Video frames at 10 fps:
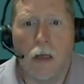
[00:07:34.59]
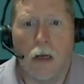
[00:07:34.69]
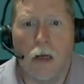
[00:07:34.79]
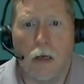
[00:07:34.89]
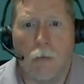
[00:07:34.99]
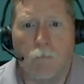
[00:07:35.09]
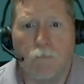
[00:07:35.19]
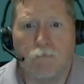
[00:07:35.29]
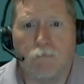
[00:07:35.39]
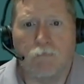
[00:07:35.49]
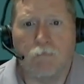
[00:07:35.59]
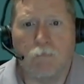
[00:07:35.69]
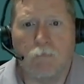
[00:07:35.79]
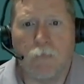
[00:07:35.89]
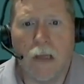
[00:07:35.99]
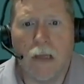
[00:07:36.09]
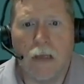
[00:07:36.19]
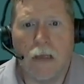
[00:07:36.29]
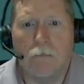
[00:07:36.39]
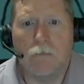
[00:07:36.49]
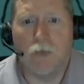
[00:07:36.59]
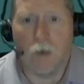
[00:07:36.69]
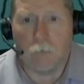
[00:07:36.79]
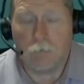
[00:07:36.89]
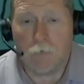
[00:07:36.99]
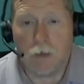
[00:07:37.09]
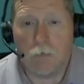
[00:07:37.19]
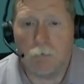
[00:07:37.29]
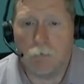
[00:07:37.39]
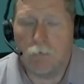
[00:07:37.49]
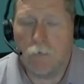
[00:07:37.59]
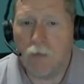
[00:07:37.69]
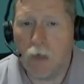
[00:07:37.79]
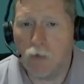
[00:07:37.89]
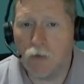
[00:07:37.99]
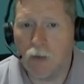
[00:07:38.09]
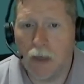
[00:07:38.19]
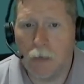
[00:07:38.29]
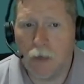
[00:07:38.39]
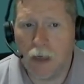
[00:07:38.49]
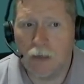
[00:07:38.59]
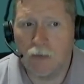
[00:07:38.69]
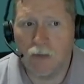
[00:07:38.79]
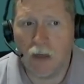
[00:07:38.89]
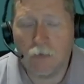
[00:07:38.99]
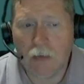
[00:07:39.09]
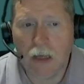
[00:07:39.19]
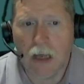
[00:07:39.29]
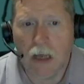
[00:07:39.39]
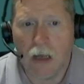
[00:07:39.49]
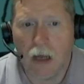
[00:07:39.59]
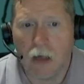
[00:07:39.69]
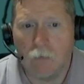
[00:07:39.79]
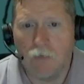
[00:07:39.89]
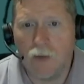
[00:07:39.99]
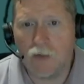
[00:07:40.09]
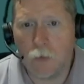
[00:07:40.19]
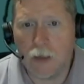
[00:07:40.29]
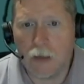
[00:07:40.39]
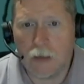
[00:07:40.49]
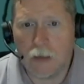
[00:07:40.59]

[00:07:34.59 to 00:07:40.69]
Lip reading: Um, so yeah, that was the campaigning stuff. This week,